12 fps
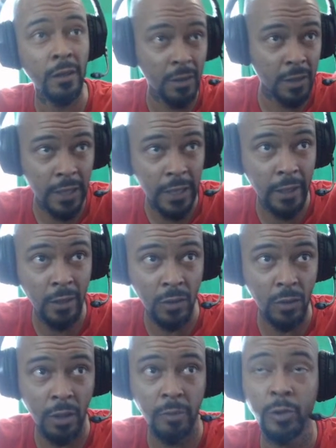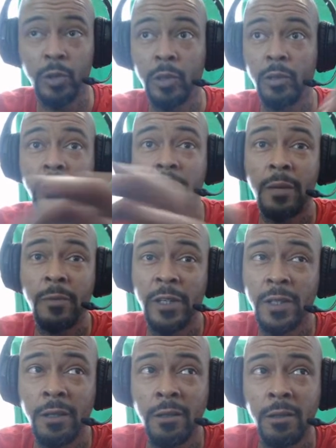settings option. Does that make
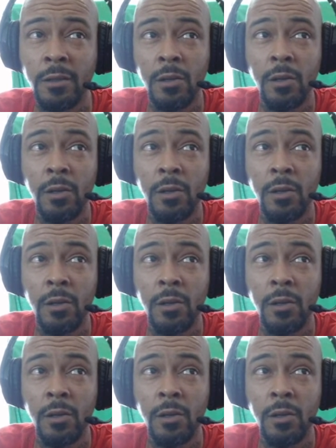sense?